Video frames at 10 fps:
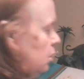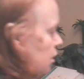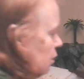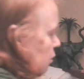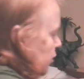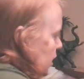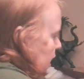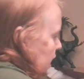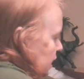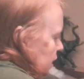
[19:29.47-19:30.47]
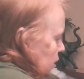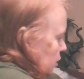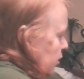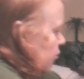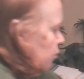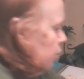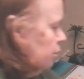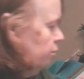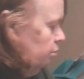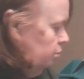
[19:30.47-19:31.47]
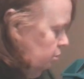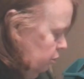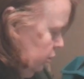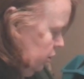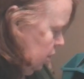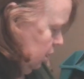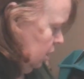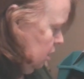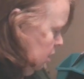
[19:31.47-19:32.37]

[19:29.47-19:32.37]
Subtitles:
I don't think I had any on this one per se.